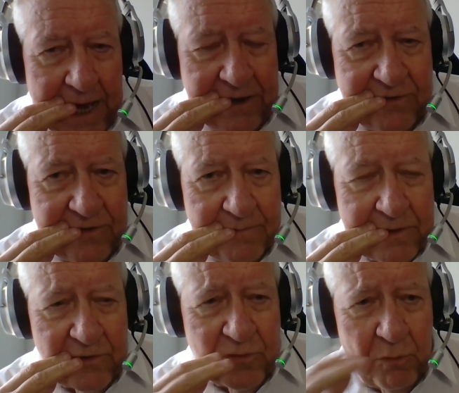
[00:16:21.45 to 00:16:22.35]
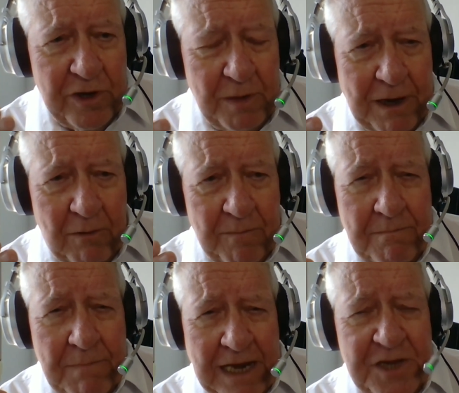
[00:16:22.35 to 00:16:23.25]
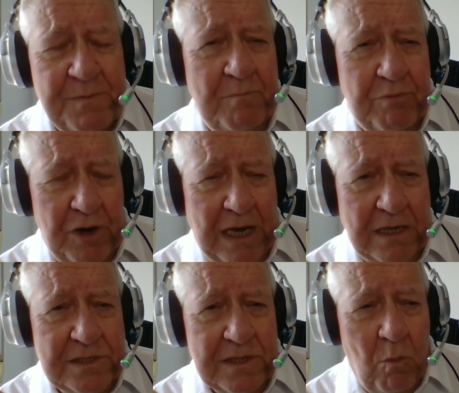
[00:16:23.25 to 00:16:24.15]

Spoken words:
And just talking about management products,